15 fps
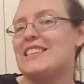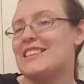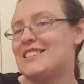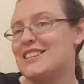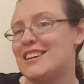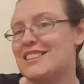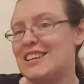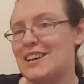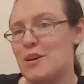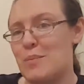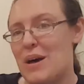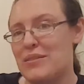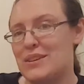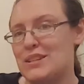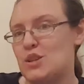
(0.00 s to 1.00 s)
That's a good thing
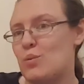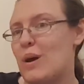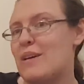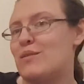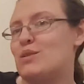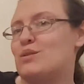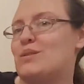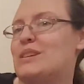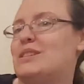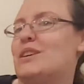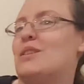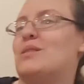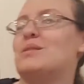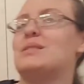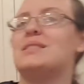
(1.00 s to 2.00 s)
about these Huevos
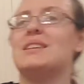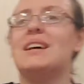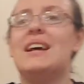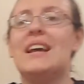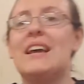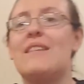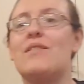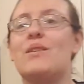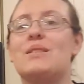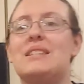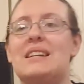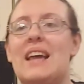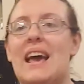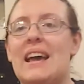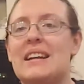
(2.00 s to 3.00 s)
Rancheros. Even though it's
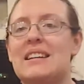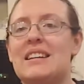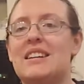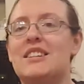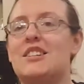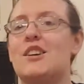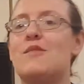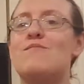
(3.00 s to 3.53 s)
an egg dish,